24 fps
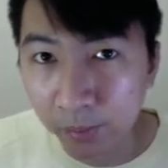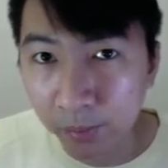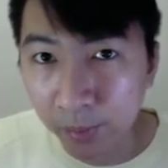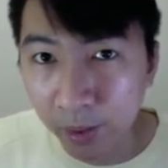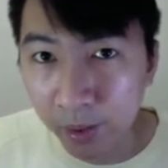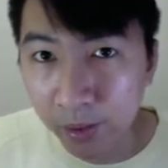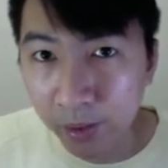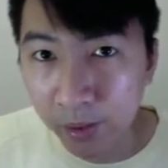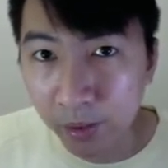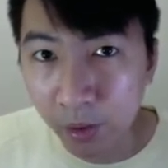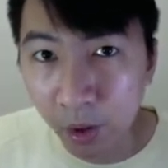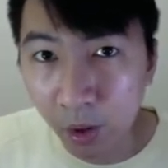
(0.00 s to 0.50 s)

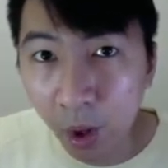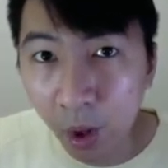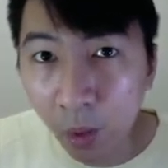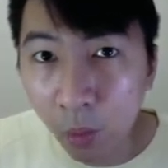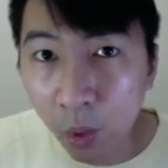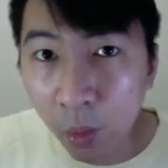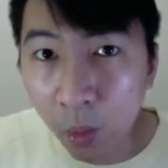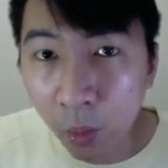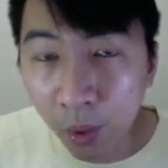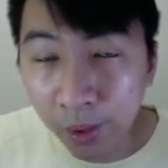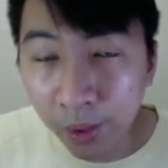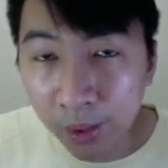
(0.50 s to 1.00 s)
because God
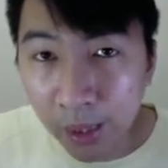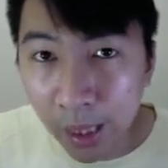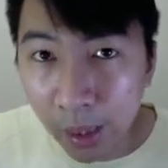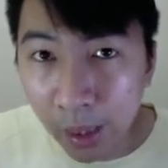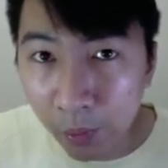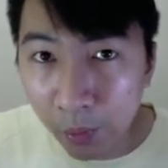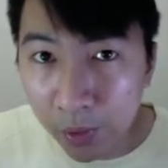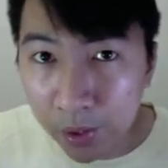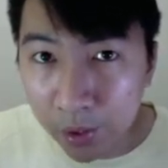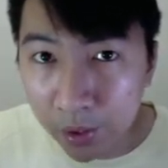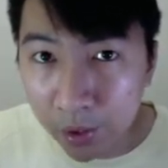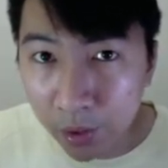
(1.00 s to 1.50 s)
will one day
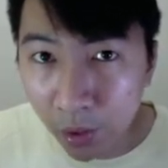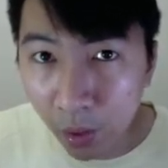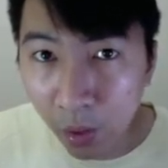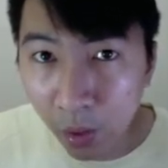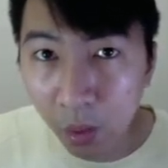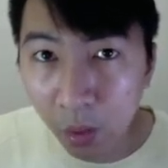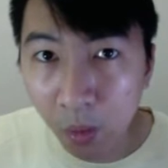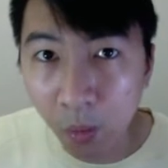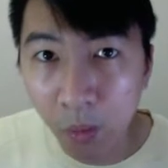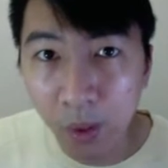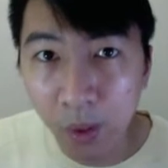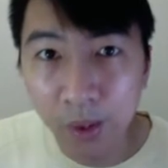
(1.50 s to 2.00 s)

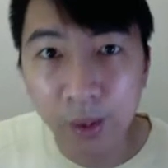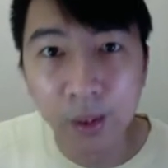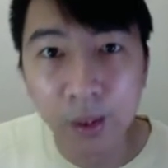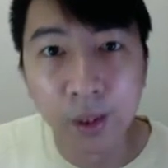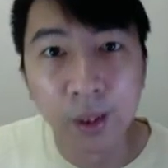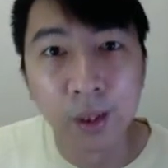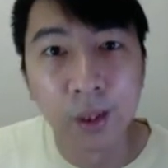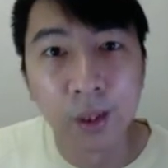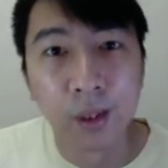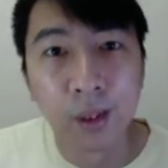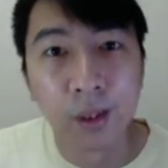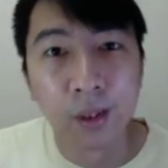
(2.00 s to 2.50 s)
restore what
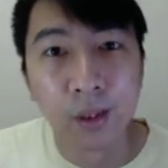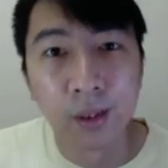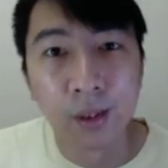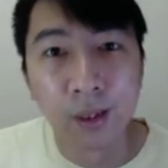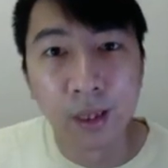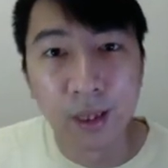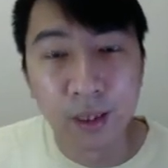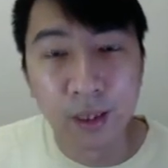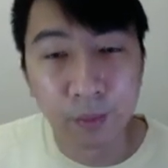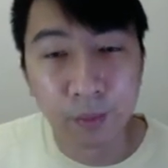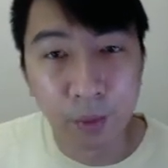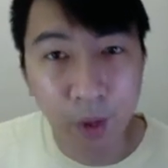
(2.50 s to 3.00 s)
He
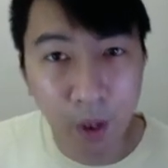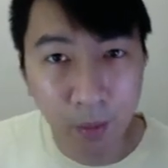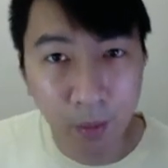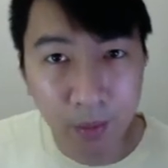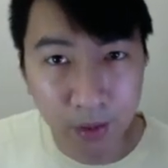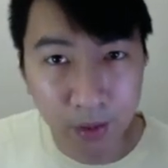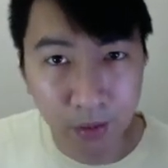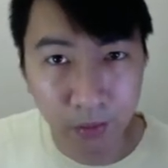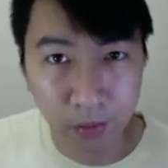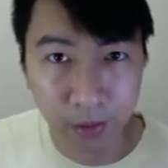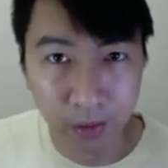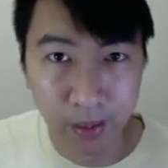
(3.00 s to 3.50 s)
has
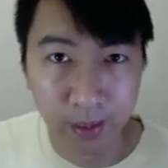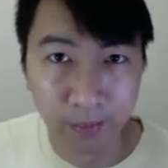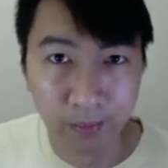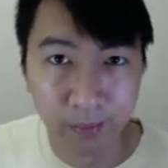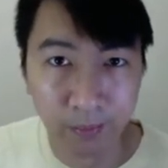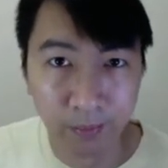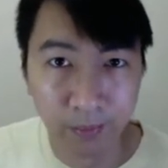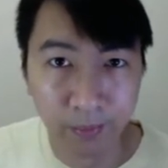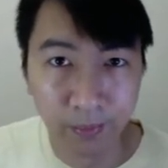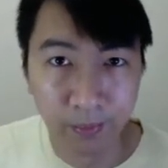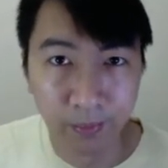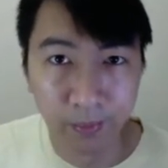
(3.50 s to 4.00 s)
promised to them.
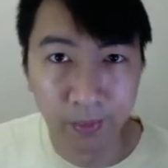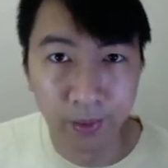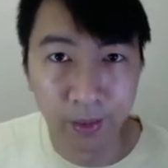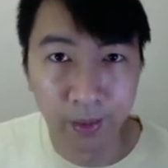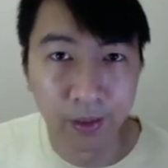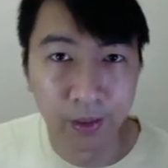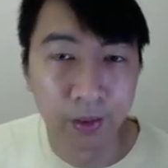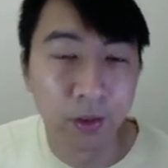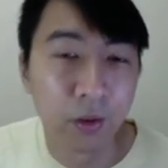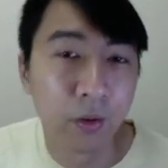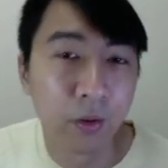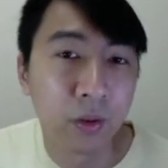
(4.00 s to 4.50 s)

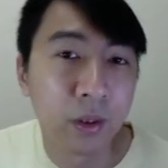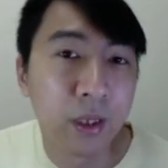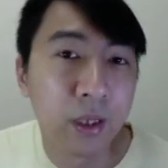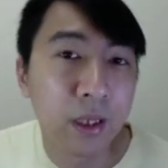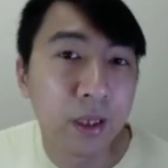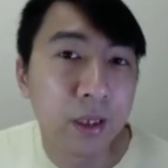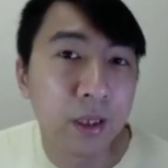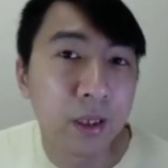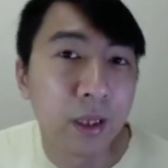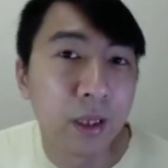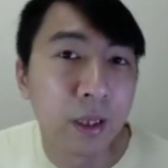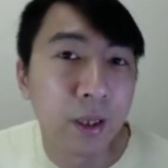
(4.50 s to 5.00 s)
And so this